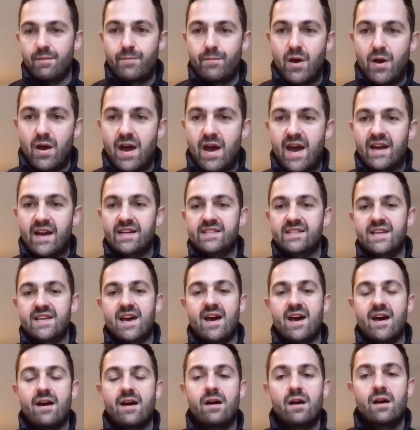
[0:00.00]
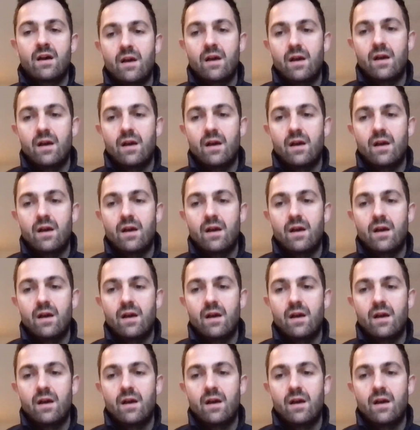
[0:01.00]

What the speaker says: per hectare